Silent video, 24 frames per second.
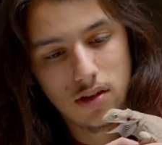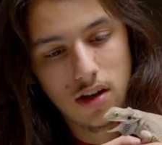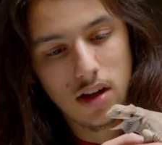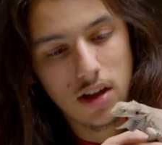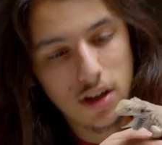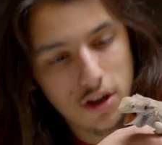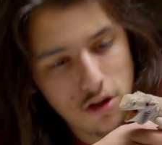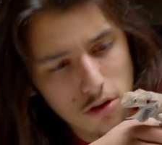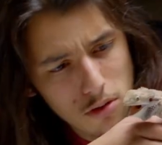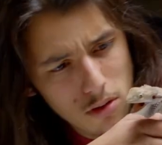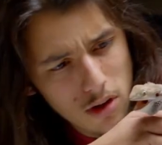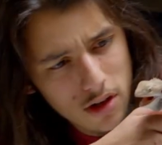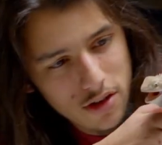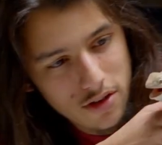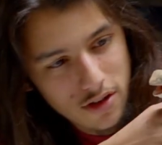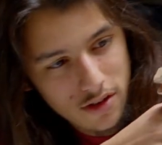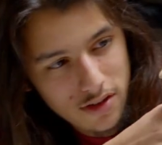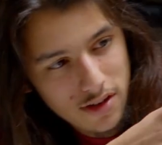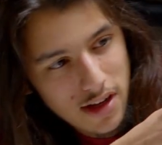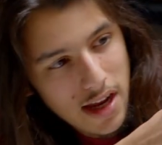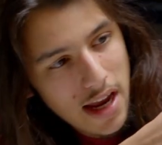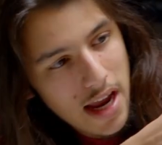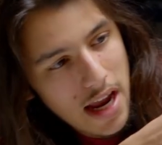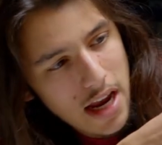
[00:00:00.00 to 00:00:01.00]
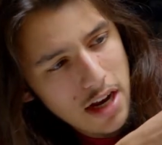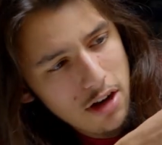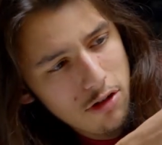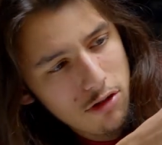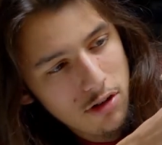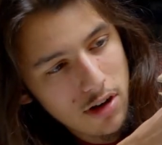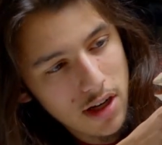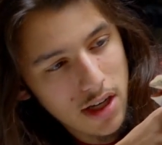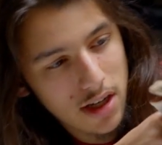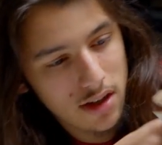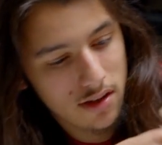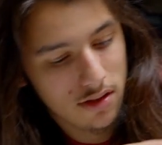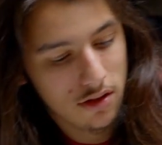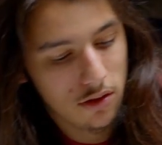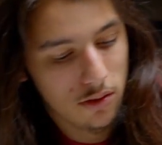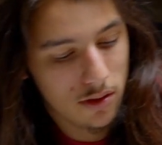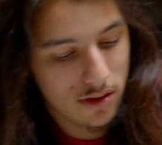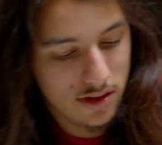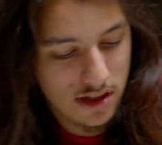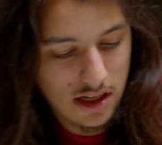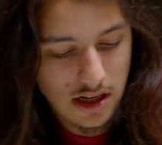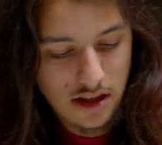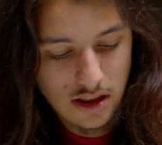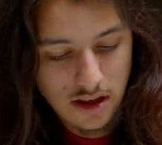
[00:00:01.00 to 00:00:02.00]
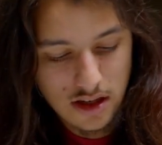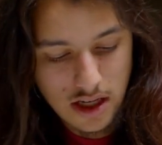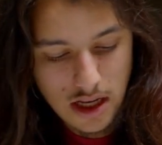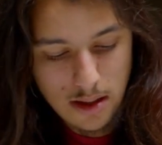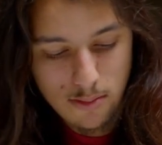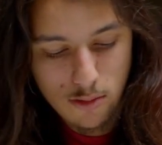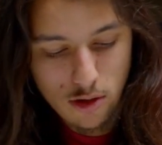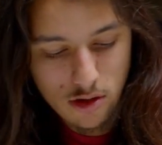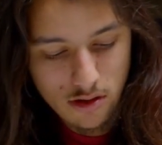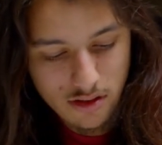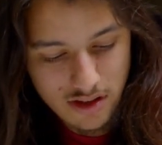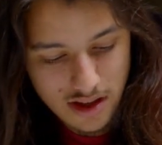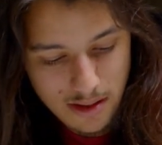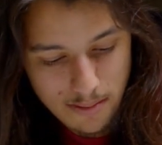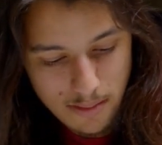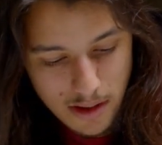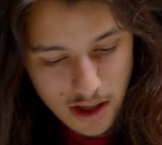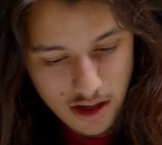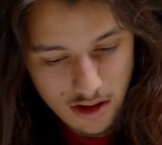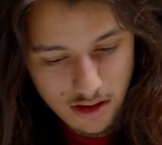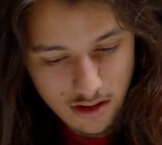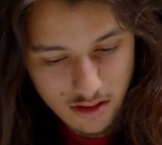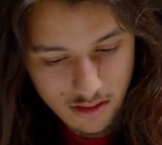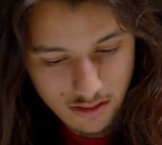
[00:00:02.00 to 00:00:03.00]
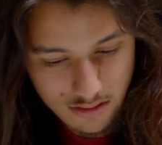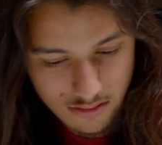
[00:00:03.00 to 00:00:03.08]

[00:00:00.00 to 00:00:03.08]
You are just angry. You want to sit on the table? Is that better?